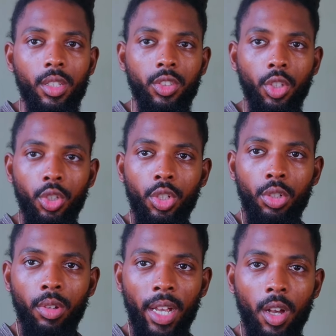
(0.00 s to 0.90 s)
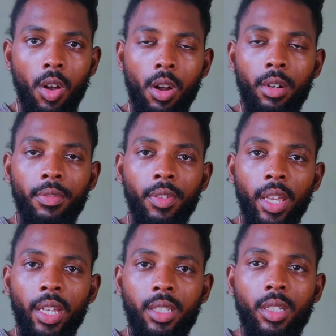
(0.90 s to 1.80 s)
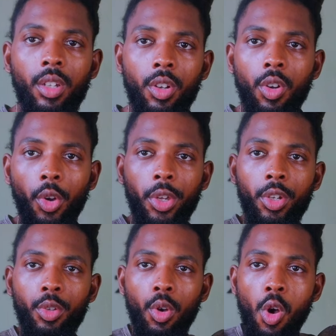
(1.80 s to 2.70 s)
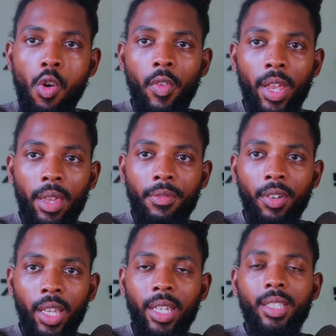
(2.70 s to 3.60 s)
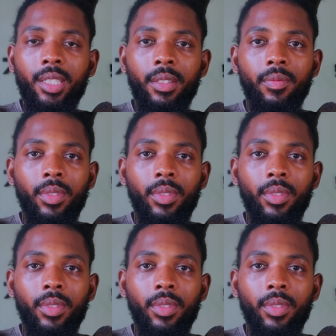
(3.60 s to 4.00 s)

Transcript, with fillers: So you can do like a hard flex or you can do an overhead flex.